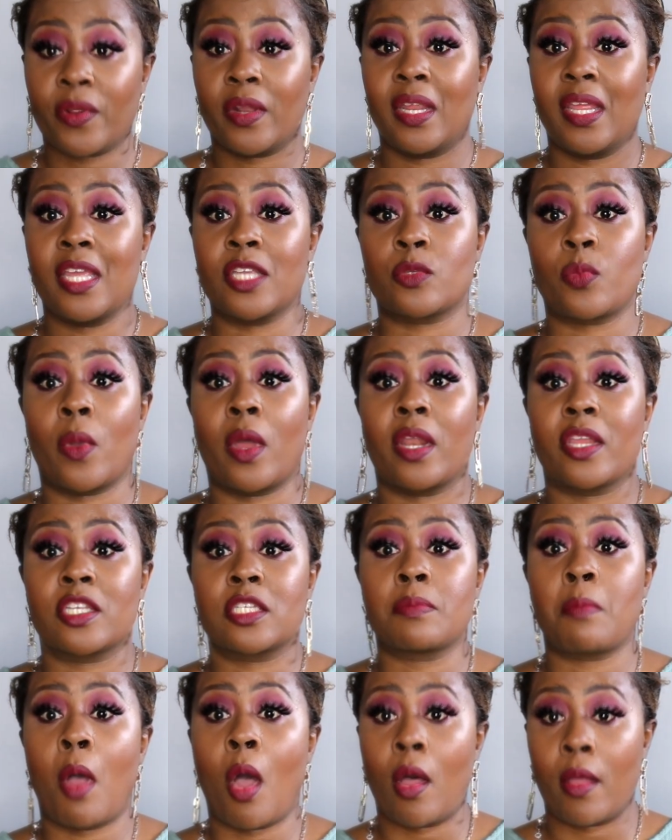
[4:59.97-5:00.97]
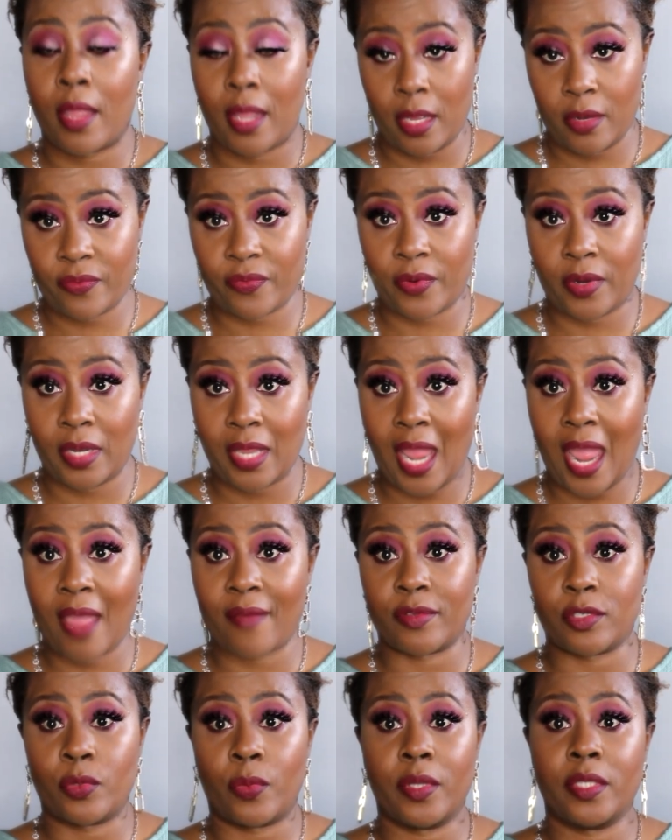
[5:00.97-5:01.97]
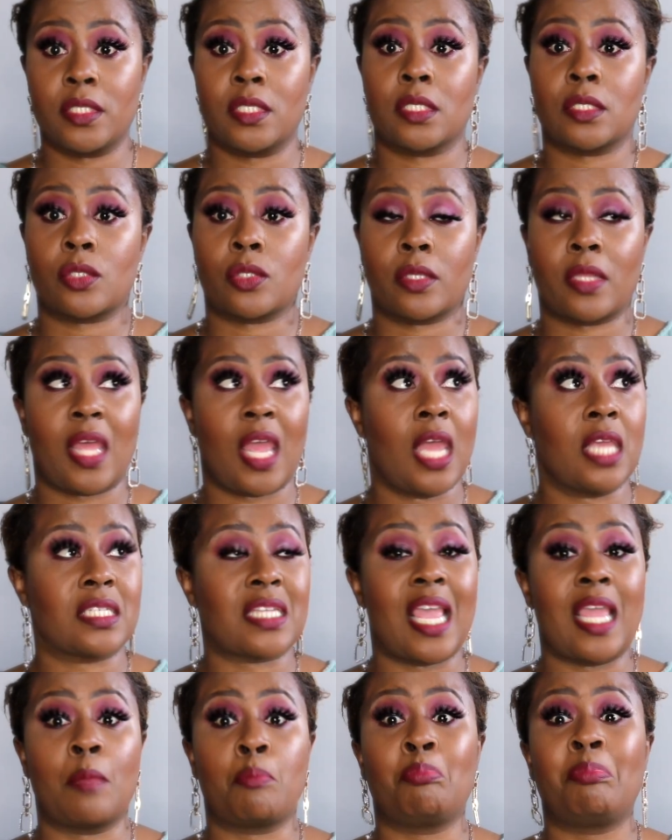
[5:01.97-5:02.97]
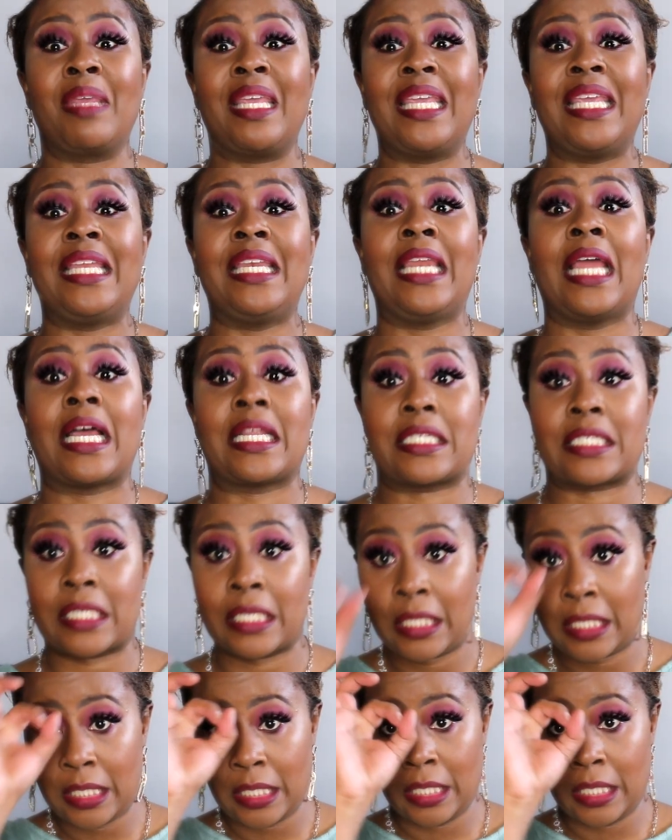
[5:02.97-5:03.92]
friendly as well as small head friendly. I have a twin sister that has a peanut